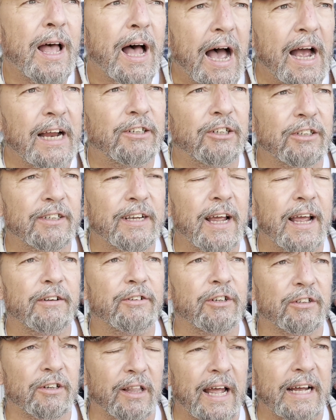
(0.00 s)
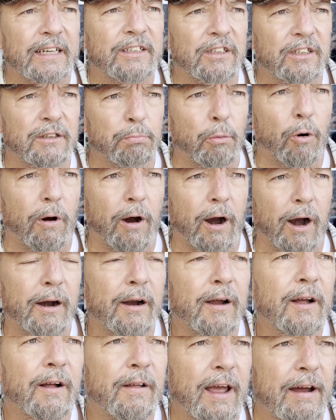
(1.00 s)
I just say just less is more.
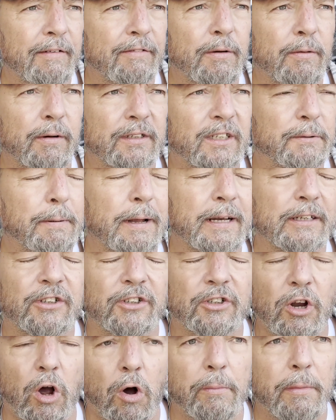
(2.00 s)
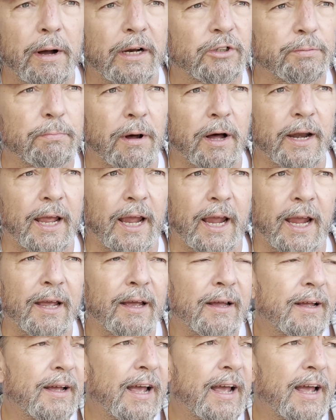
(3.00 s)
Everyone spends so much money,